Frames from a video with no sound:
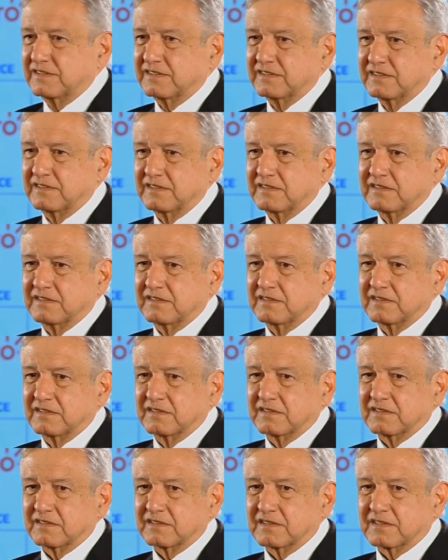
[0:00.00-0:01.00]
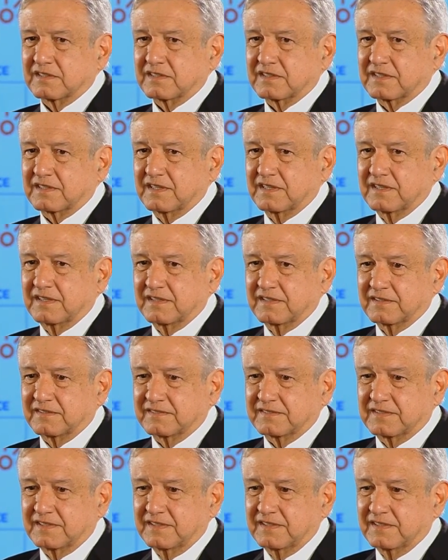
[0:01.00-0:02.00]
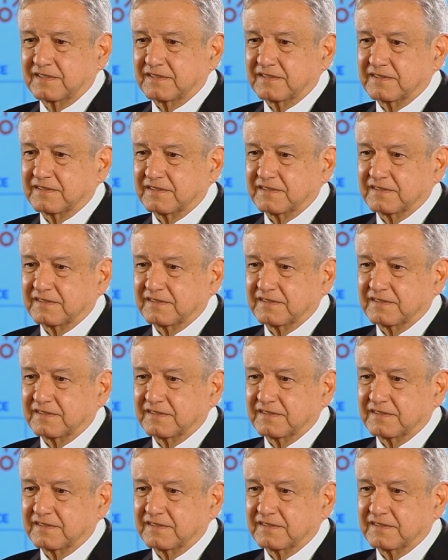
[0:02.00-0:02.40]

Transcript: because it's also very important.